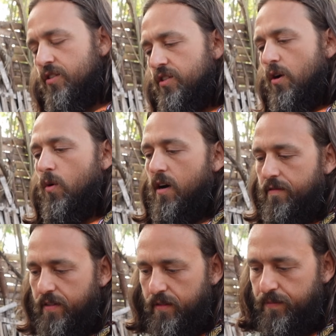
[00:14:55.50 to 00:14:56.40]
so
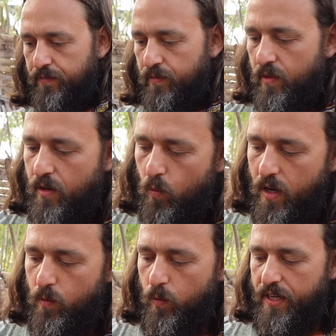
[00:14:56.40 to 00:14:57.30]
often
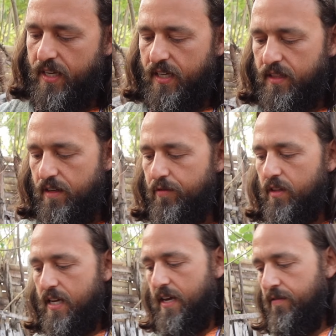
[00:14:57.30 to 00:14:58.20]
when we live a
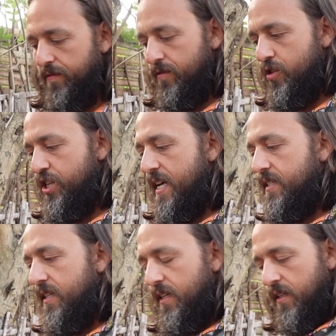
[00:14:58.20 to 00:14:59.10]
life
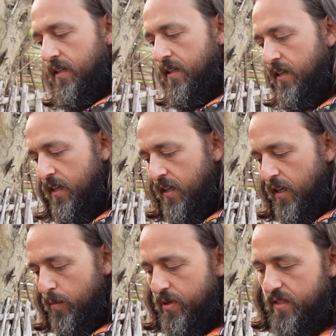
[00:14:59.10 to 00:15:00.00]
chasing
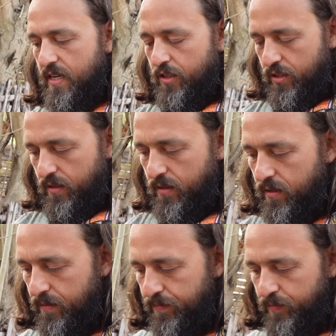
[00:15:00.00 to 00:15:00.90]
possessions
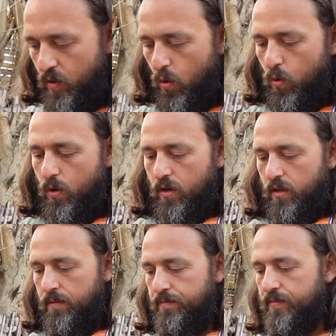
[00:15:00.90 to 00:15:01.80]

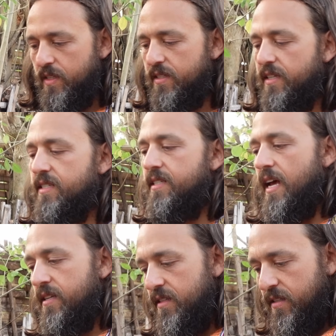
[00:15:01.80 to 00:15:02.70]
or
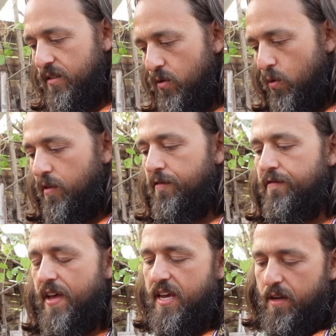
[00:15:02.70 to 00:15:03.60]
success or
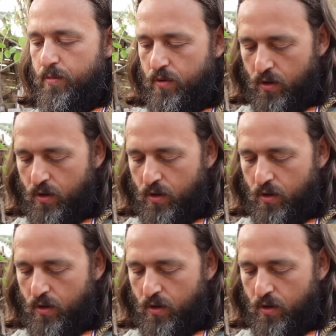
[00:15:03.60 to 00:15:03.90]
fame